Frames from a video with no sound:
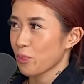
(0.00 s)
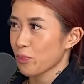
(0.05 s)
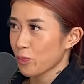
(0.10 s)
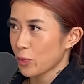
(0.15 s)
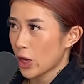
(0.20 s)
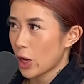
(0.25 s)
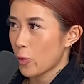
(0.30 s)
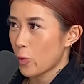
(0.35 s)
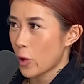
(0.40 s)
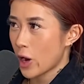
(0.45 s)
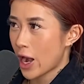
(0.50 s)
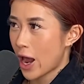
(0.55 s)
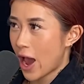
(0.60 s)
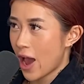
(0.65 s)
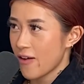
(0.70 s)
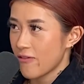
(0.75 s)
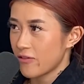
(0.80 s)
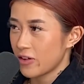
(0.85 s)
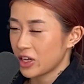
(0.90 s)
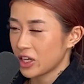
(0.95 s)
when
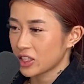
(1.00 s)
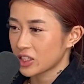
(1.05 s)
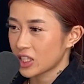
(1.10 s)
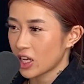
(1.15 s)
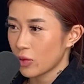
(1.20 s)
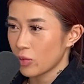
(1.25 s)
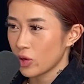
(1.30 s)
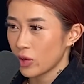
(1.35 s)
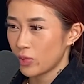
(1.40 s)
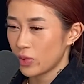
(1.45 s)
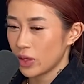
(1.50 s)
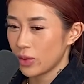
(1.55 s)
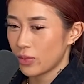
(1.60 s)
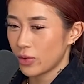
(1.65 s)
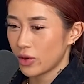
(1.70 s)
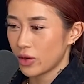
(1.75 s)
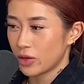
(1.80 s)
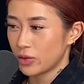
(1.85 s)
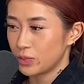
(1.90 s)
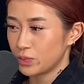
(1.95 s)
I've hooked up with
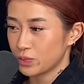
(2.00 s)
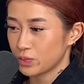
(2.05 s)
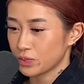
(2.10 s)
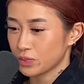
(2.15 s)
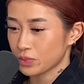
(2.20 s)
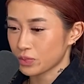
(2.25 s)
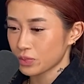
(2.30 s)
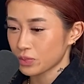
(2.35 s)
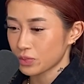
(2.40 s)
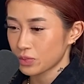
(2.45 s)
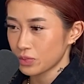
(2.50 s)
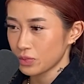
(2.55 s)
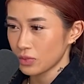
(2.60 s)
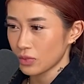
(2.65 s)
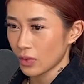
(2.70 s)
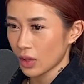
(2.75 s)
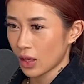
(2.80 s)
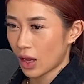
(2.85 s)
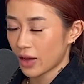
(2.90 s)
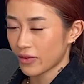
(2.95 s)
people,
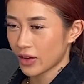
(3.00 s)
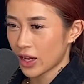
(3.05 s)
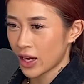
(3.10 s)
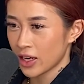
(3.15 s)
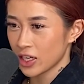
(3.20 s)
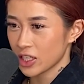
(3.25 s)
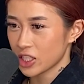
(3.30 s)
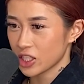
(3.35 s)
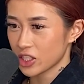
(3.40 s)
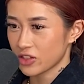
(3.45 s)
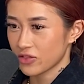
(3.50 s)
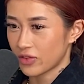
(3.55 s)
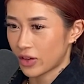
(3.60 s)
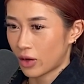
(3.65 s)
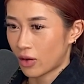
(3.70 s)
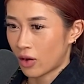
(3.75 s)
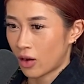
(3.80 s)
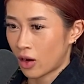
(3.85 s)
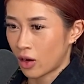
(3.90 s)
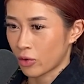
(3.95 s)
I've kind of just
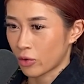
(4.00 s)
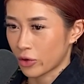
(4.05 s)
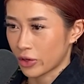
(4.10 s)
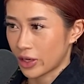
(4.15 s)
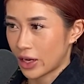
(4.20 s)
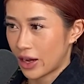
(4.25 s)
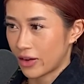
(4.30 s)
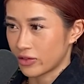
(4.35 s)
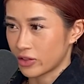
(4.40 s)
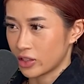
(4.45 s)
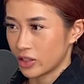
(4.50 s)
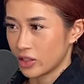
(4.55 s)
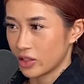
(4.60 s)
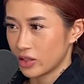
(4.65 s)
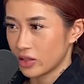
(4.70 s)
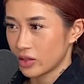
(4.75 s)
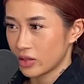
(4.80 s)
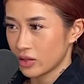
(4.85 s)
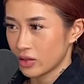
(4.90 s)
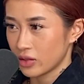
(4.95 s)
felt awkward after.
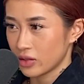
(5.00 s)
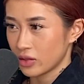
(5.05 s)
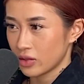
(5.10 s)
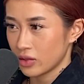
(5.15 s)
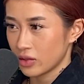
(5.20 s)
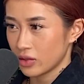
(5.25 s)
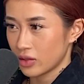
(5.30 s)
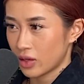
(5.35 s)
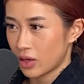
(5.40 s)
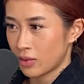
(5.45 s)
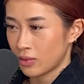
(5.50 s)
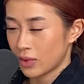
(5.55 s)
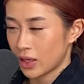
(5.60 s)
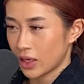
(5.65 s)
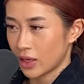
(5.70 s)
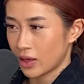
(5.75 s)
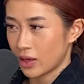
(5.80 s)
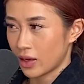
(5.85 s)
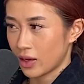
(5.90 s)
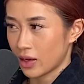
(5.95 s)
I'm
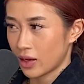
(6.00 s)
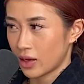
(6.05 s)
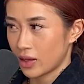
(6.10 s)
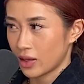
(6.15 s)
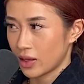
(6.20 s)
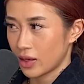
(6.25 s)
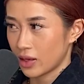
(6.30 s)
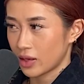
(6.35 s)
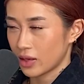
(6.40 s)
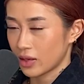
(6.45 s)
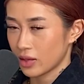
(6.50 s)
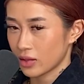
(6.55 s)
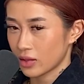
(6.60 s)
like, yeah, like,